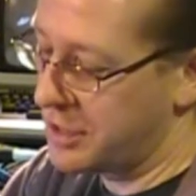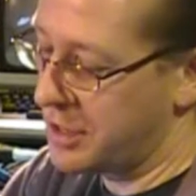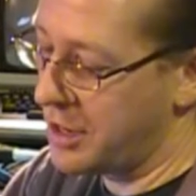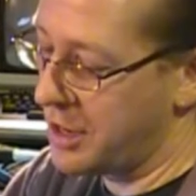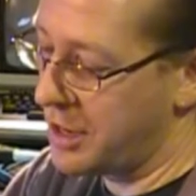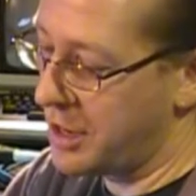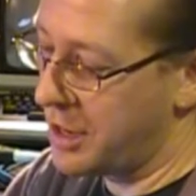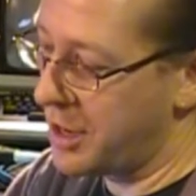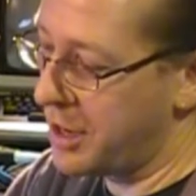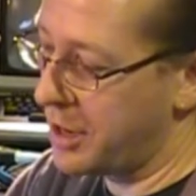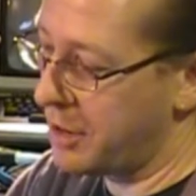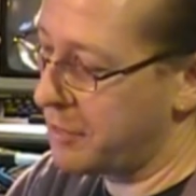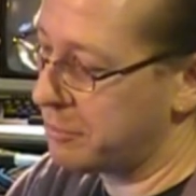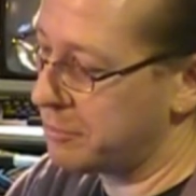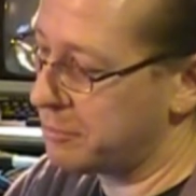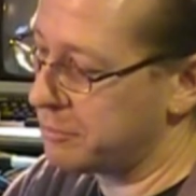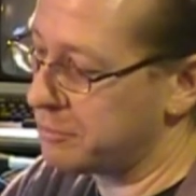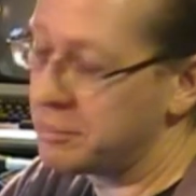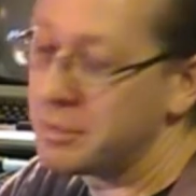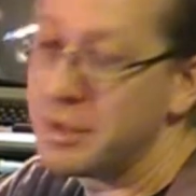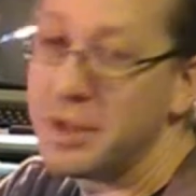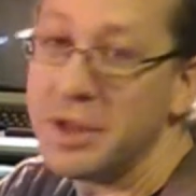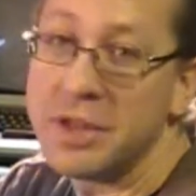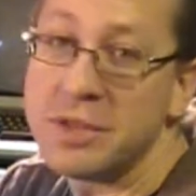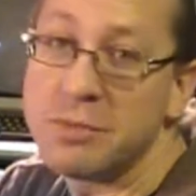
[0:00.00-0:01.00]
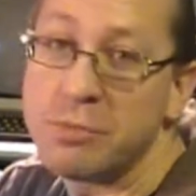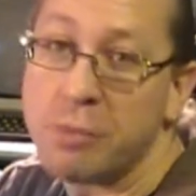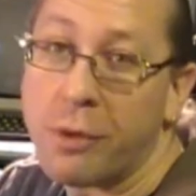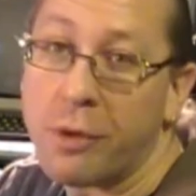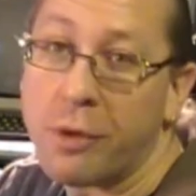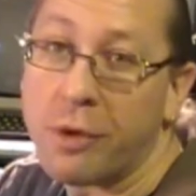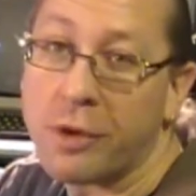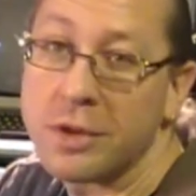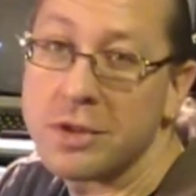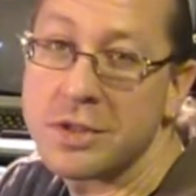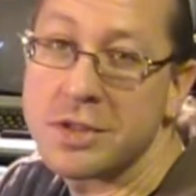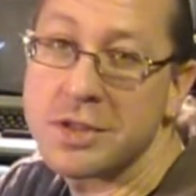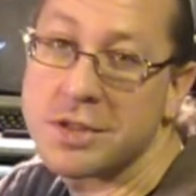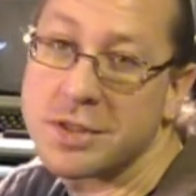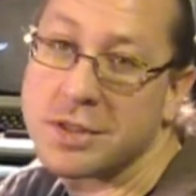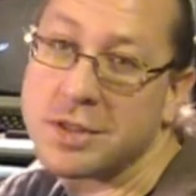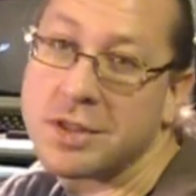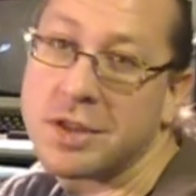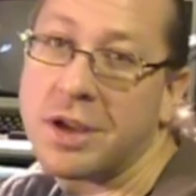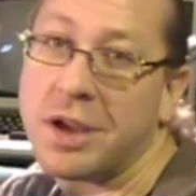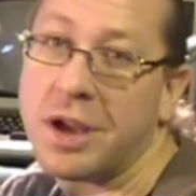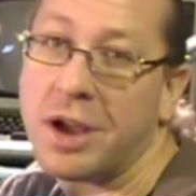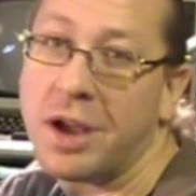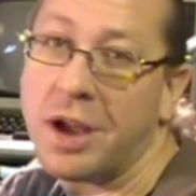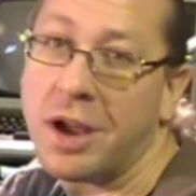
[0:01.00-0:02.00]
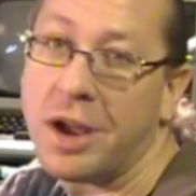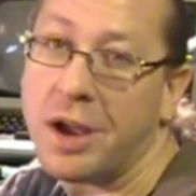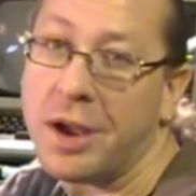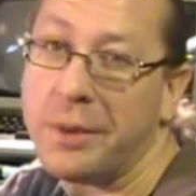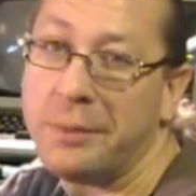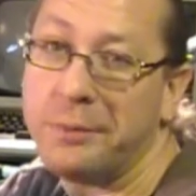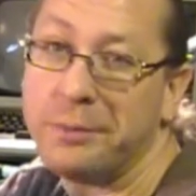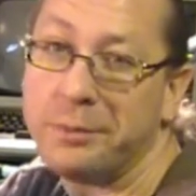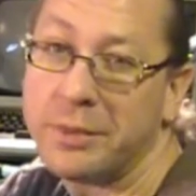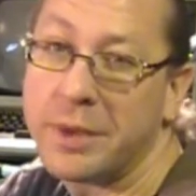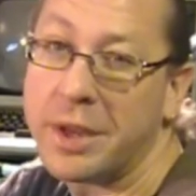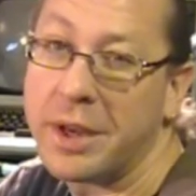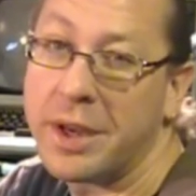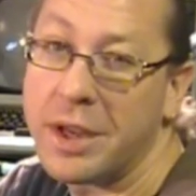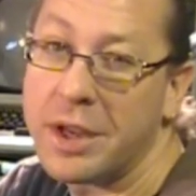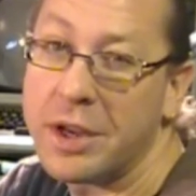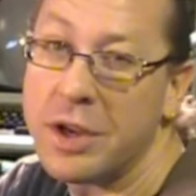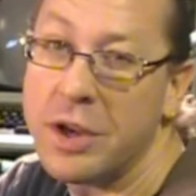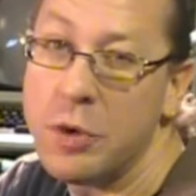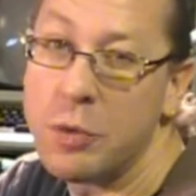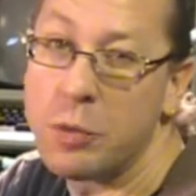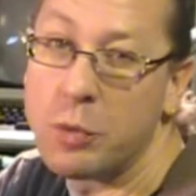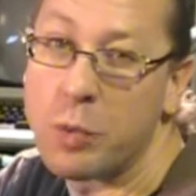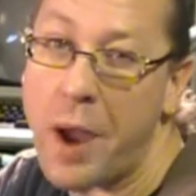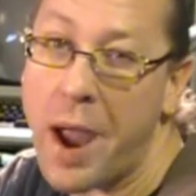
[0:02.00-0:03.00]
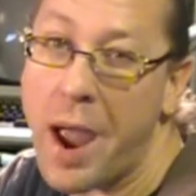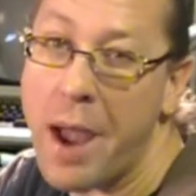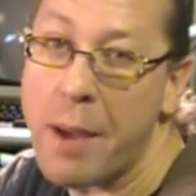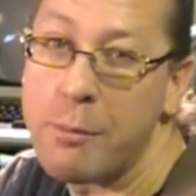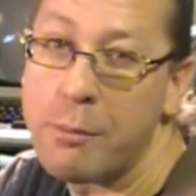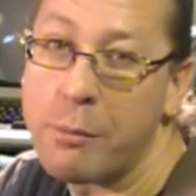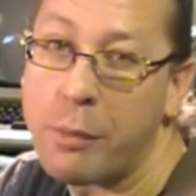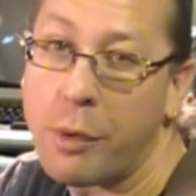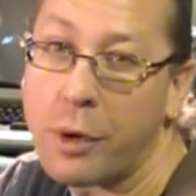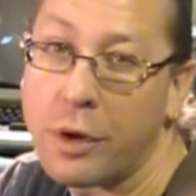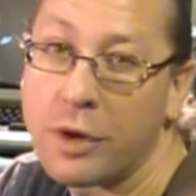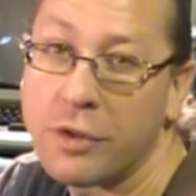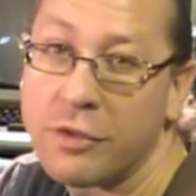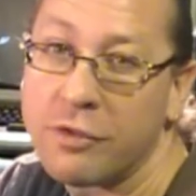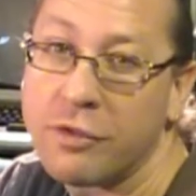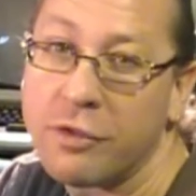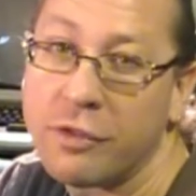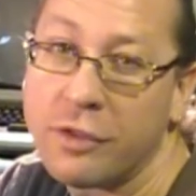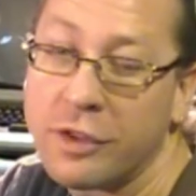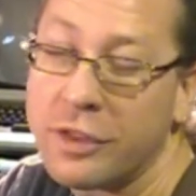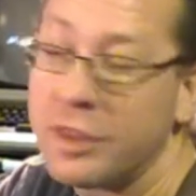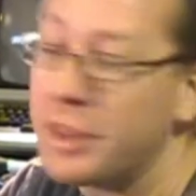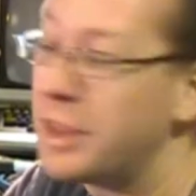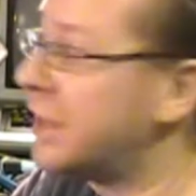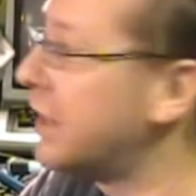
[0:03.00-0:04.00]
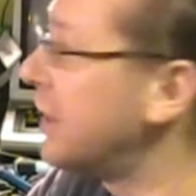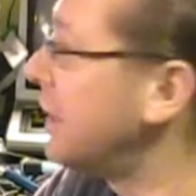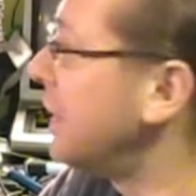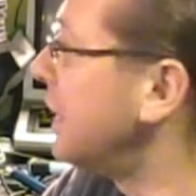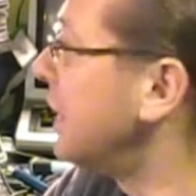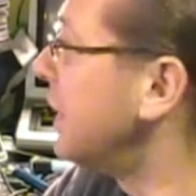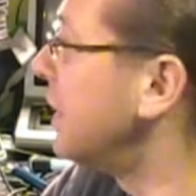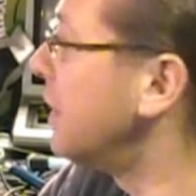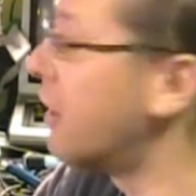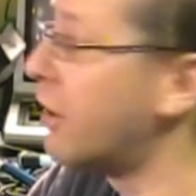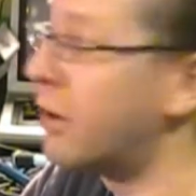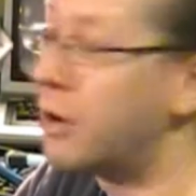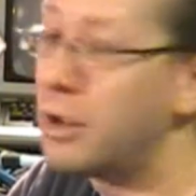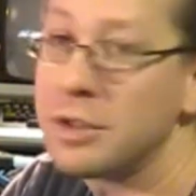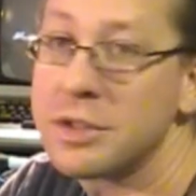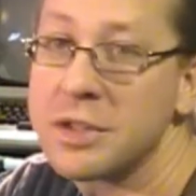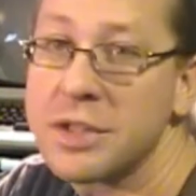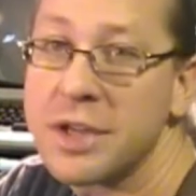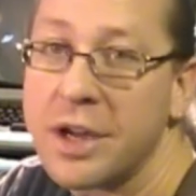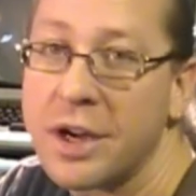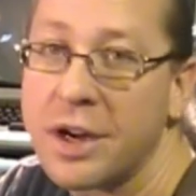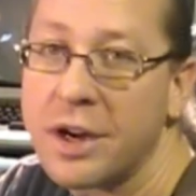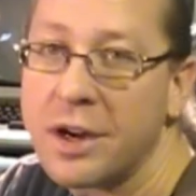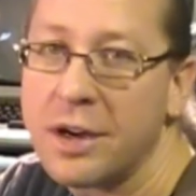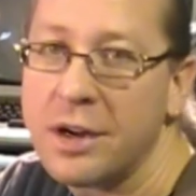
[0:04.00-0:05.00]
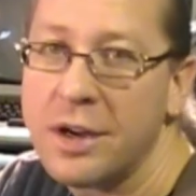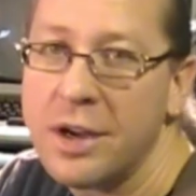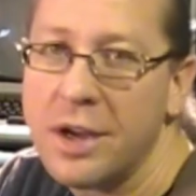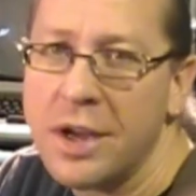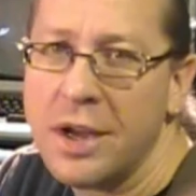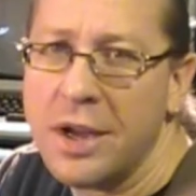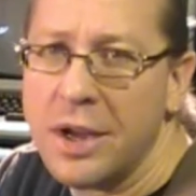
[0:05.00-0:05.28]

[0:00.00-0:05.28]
Um, these boards, um, getting a new RAM board for the Altair